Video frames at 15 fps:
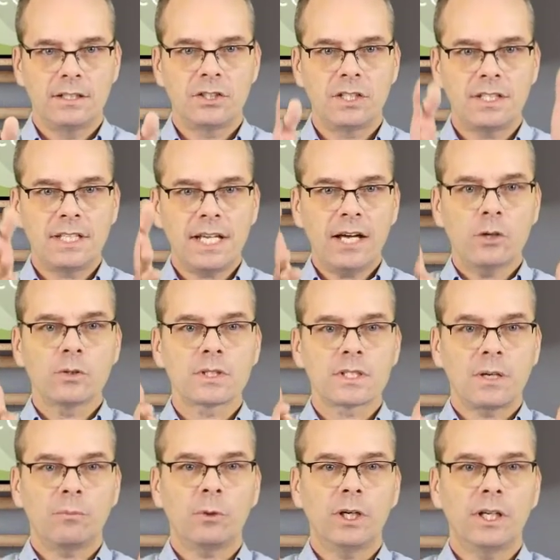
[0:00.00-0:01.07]
to tell
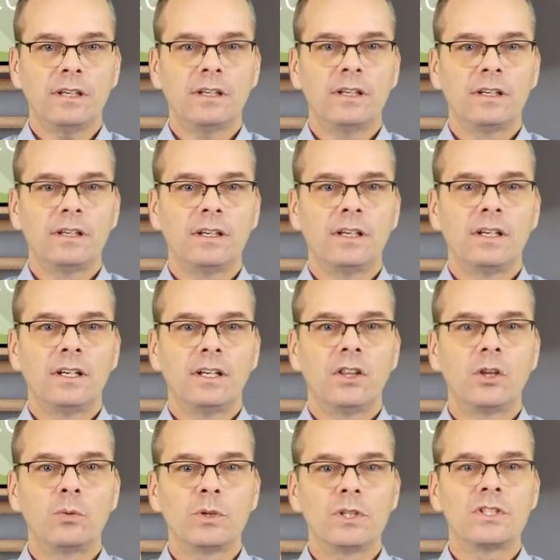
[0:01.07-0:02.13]
someone
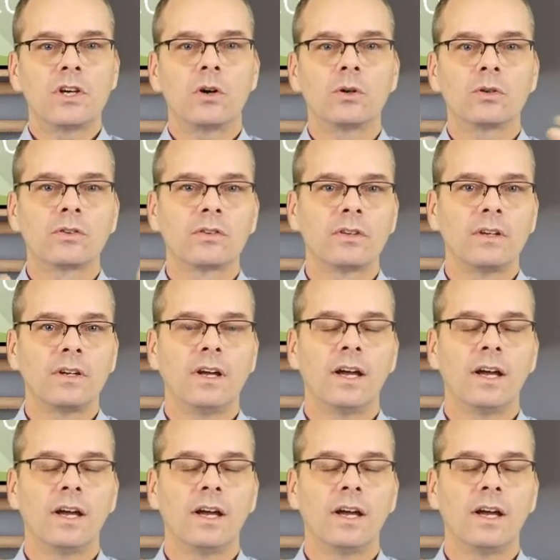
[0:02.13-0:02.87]
the results